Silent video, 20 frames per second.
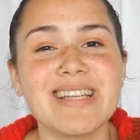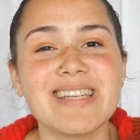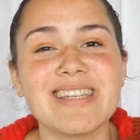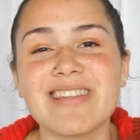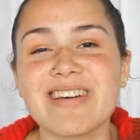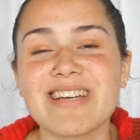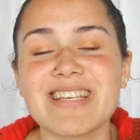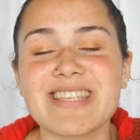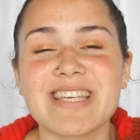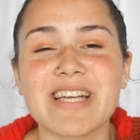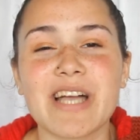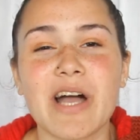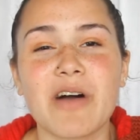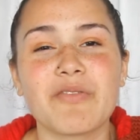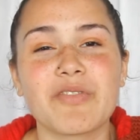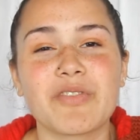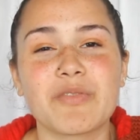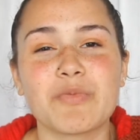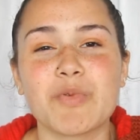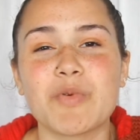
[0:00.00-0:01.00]
nice and
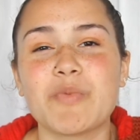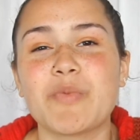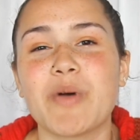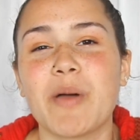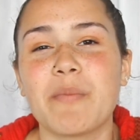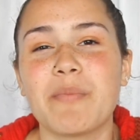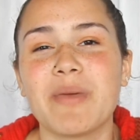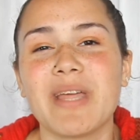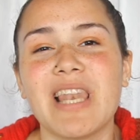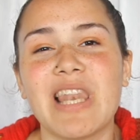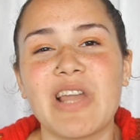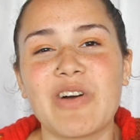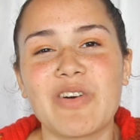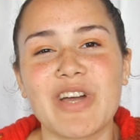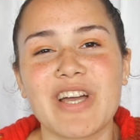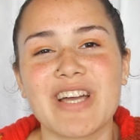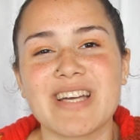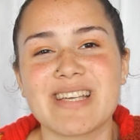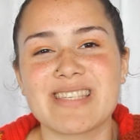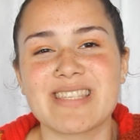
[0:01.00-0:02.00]
comfortable but a bit
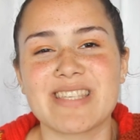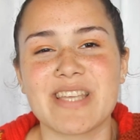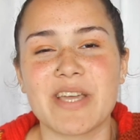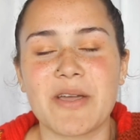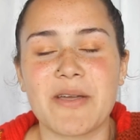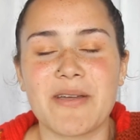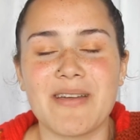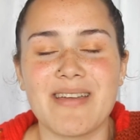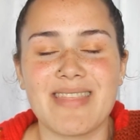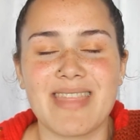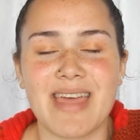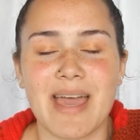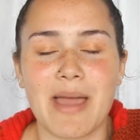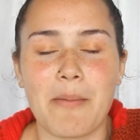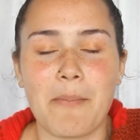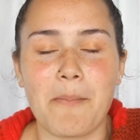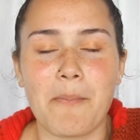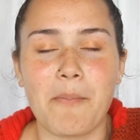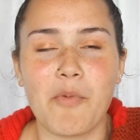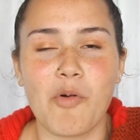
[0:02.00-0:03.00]
longer, so
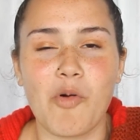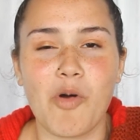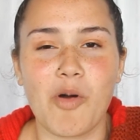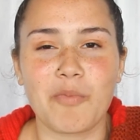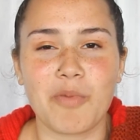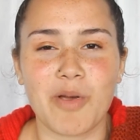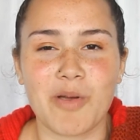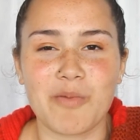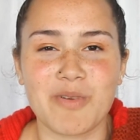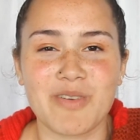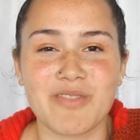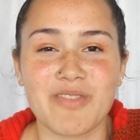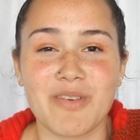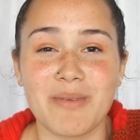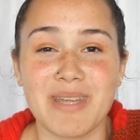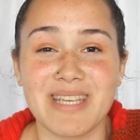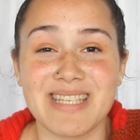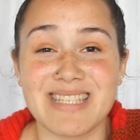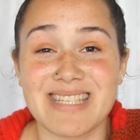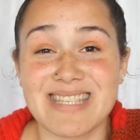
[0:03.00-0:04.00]
they're more appropriate for
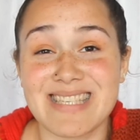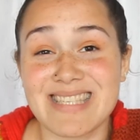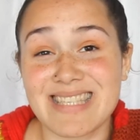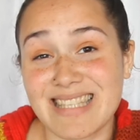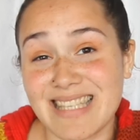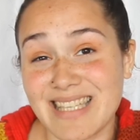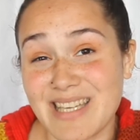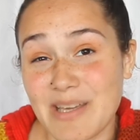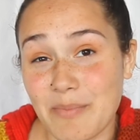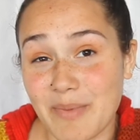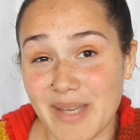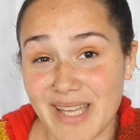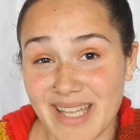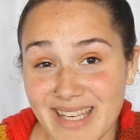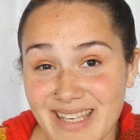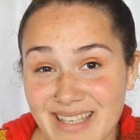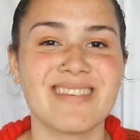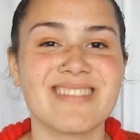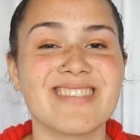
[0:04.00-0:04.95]
me to sleep in.